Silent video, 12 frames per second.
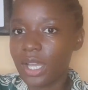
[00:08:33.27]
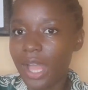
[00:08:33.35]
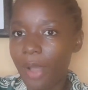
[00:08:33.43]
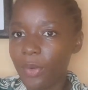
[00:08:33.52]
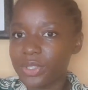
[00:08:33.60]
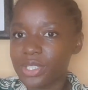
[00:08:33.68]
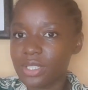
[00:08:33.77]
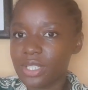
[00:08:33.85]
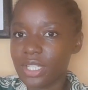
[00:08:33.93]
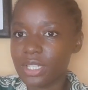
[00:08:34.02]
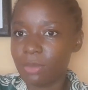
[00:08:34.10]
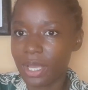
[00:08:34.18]
I wasn't
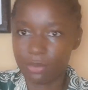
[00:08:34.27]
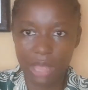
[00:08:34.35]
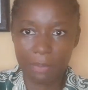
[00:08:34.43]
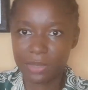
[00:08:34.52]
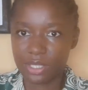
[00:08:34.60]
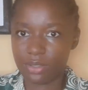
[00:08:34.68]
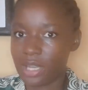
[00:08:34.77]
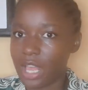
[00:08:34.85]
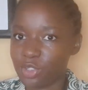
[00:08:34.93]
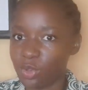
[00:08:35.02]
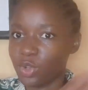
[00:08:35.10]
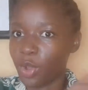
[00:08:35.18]
seeing
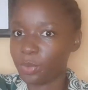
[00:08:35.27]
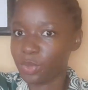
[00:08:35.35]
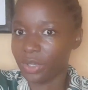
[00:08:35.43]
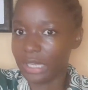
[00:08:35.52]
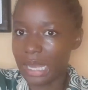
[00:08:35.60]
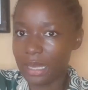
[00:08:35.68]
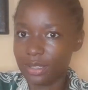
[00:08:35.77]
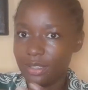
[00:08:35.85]
that's the only option now.